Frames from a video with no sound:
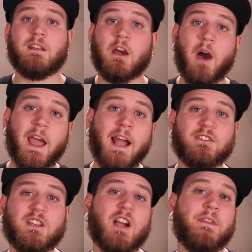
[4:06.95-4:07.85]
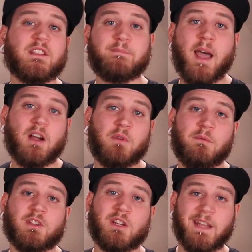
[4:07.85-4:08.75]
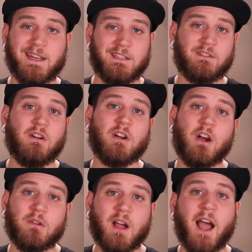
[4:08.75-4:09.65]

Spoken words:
Now, I actually got this back when it was on Indiegogo.